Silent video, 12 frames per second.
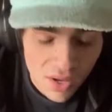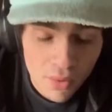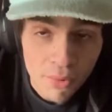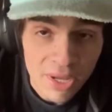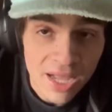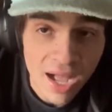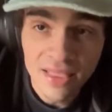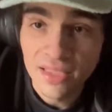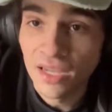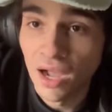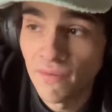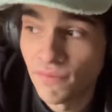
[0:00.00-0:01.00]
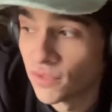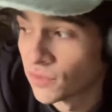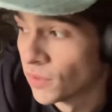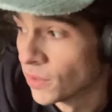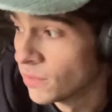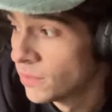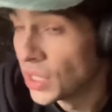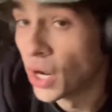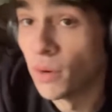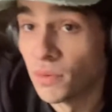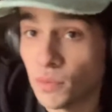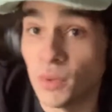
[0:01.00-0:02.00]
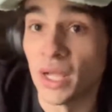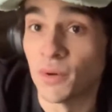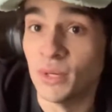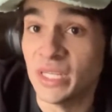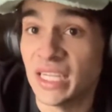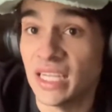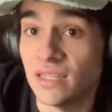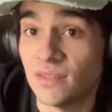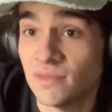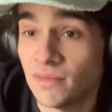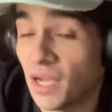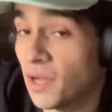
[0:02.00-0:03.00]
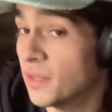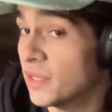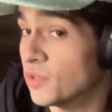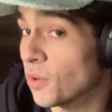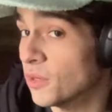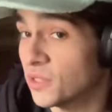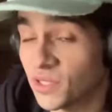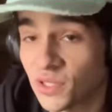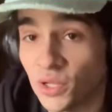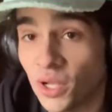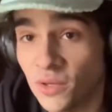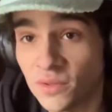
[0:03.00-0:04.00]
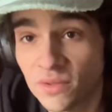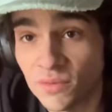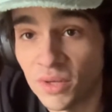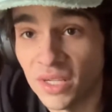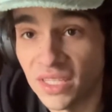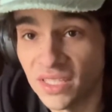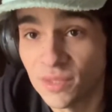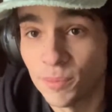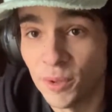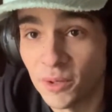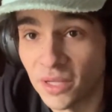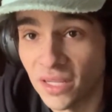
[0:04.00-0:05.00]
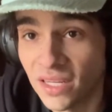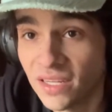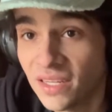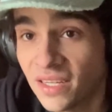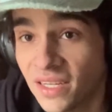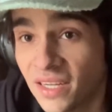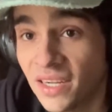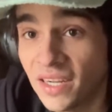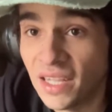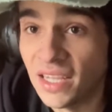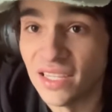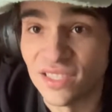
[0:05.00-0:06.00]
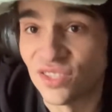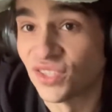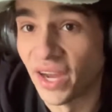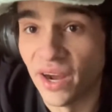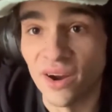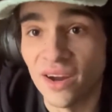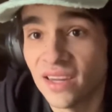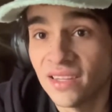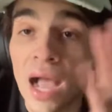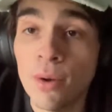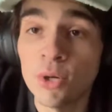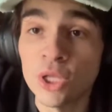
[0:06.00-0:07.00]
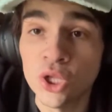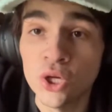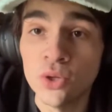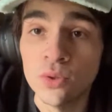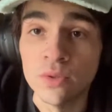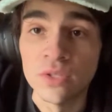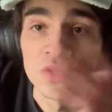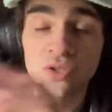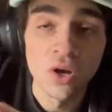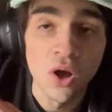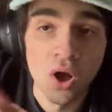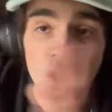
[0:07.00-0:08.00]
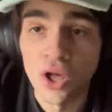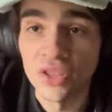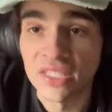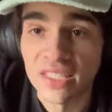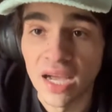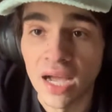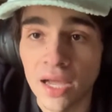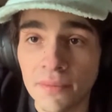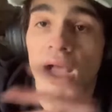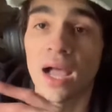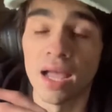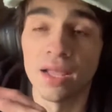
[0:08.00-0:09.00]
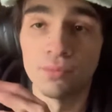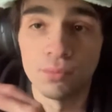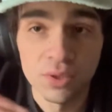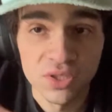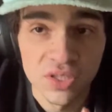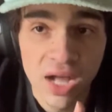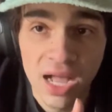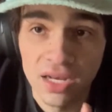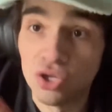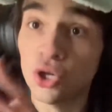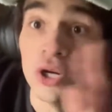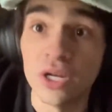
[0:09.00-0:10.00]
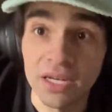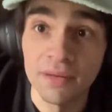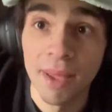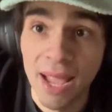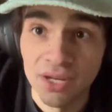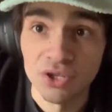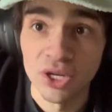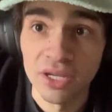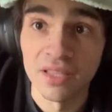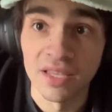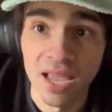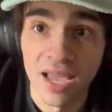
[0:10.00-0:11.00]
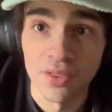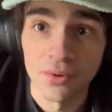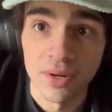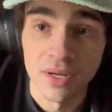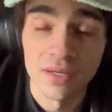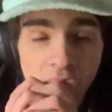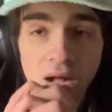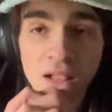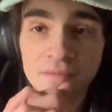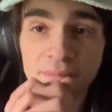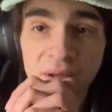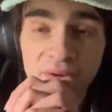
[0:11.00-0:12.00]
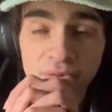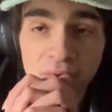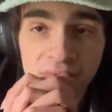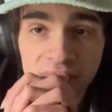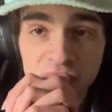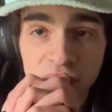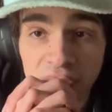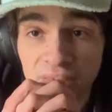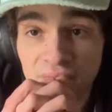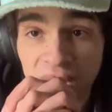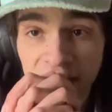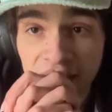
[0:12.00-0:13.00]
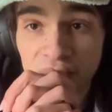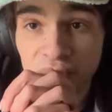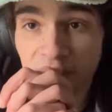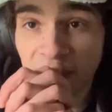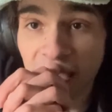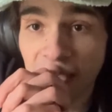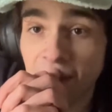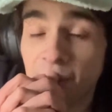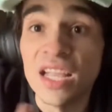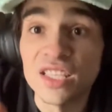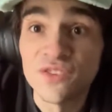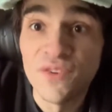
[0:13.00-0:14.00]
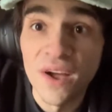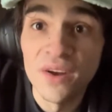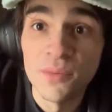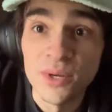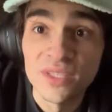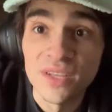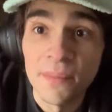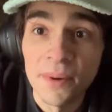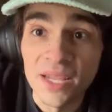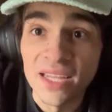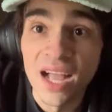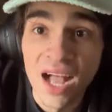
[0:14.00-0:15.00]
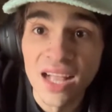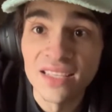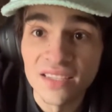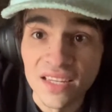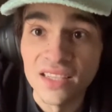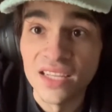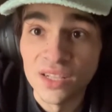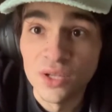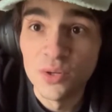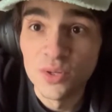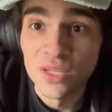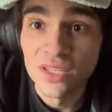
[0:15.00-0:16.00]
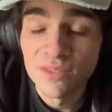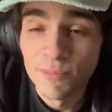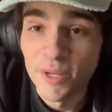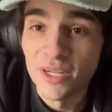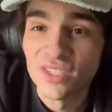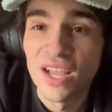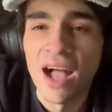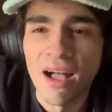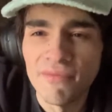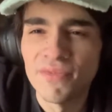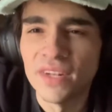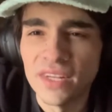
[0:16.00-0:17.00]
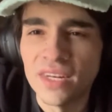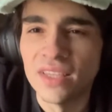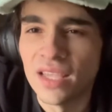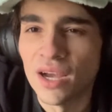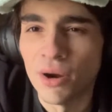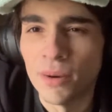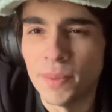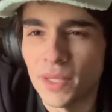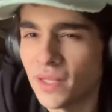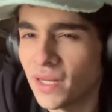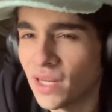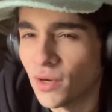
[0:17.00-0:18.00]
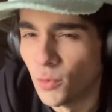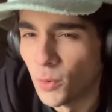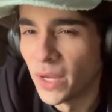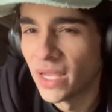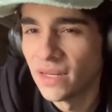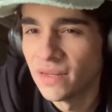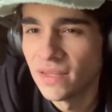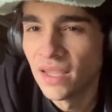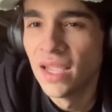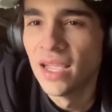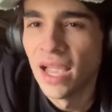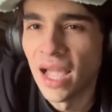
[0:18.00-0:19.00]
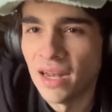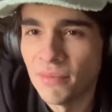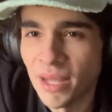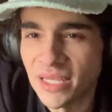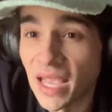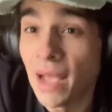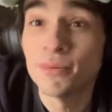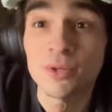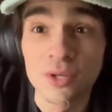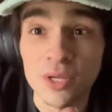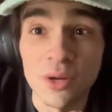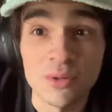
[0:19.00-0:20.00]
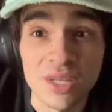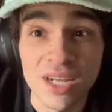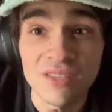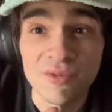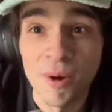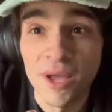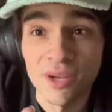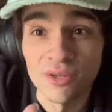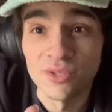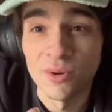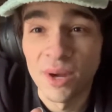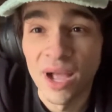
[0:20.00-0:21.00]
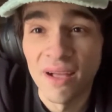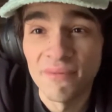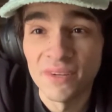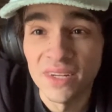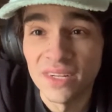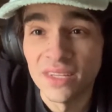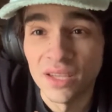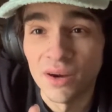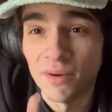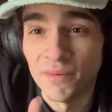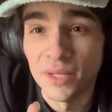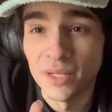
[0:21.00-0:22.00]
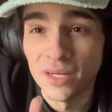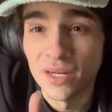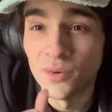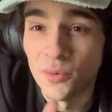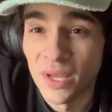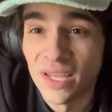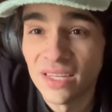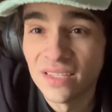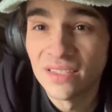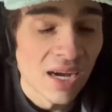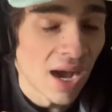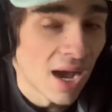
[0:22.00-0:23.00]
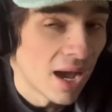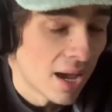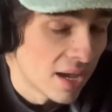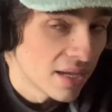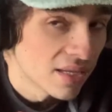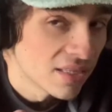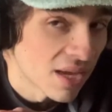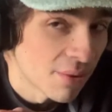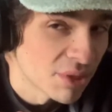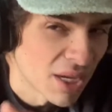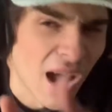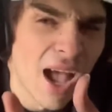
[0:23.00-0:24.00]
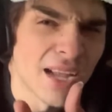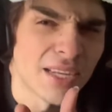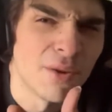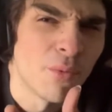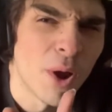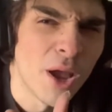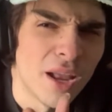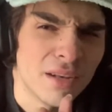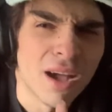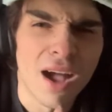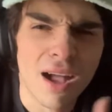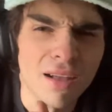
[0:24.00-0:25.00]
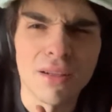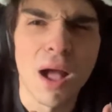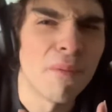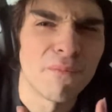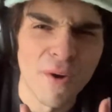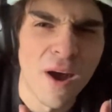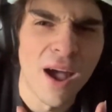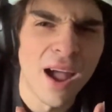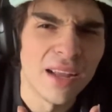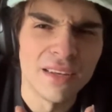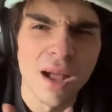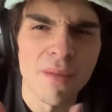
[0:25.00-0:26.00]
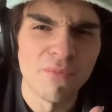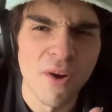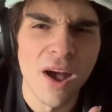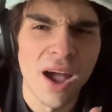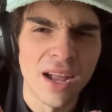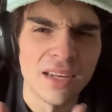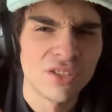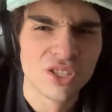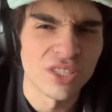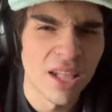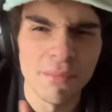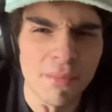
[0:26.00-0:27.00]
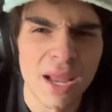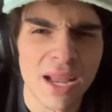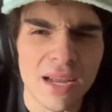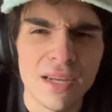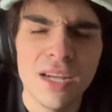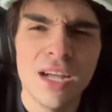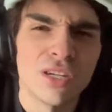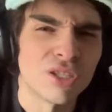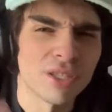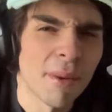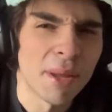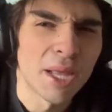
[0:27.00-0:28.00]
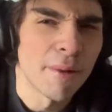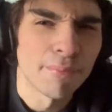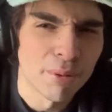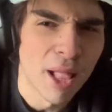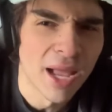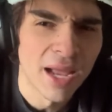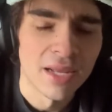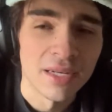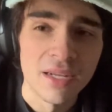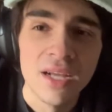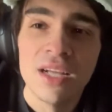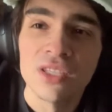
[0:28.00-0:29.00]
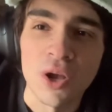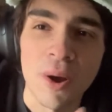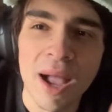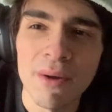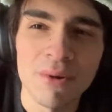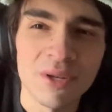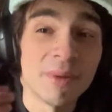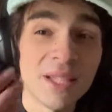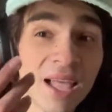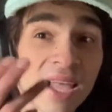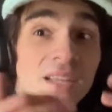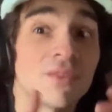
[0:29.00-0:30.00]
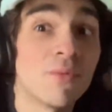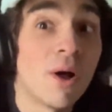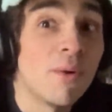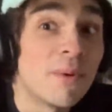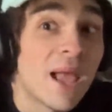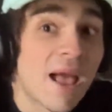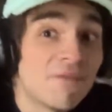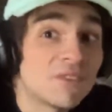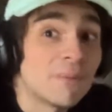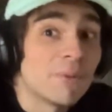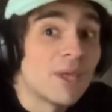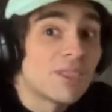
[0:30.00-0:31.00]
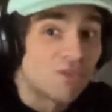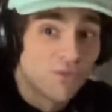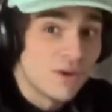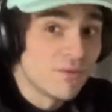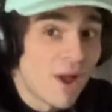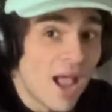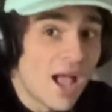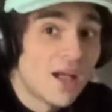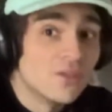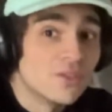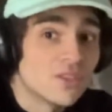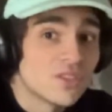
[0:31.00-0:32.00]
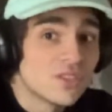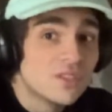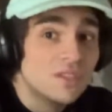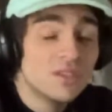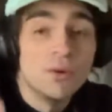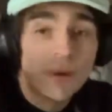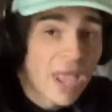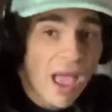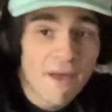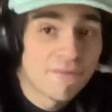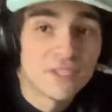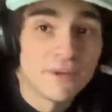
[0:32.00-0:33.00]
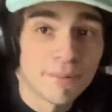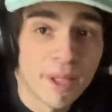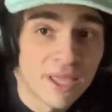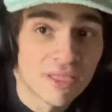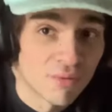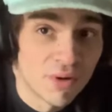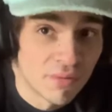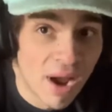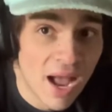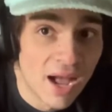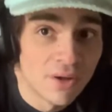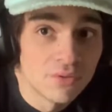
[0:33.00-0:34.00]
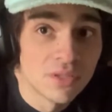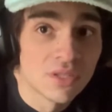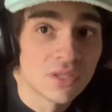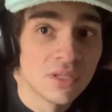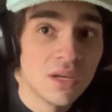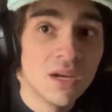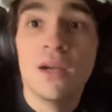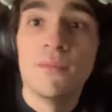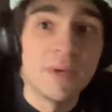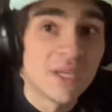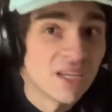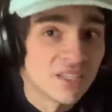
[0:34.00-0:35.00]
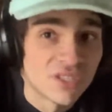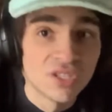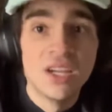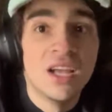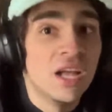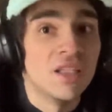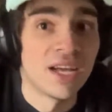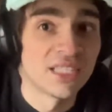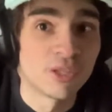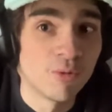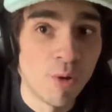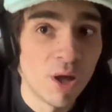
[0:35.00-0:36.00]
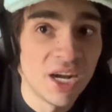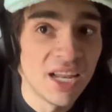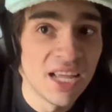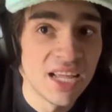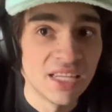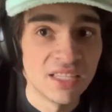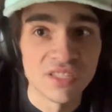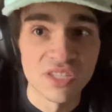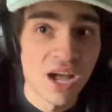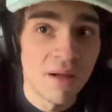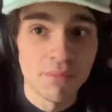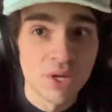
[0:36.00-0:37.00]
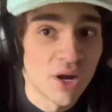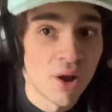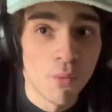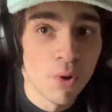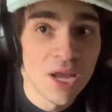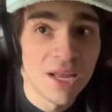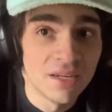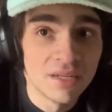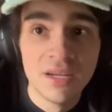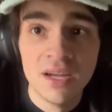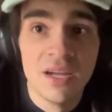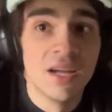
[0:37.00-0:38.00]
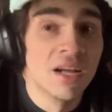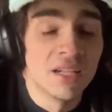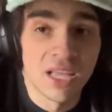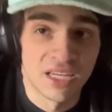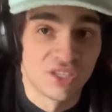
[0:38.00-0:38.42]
we got the conference room, you know, like we did. Oh, the door just closed really spookily. That is scary. I would lose all the time. I was not good at Magic the Gathering. All of my friends took advantage of that. It's fun when somebody constantly loses, but is confident in their ability to win and it makes absolutely no sense why they're so confident in their ability to win. Because uh, I was like, I can win. I, am fine. I'm fine. Just let me, just let me keep playing. So I would be like, well, we have to play three rounds. We have to play three rounds because that's what it is. I'm gonna win. Like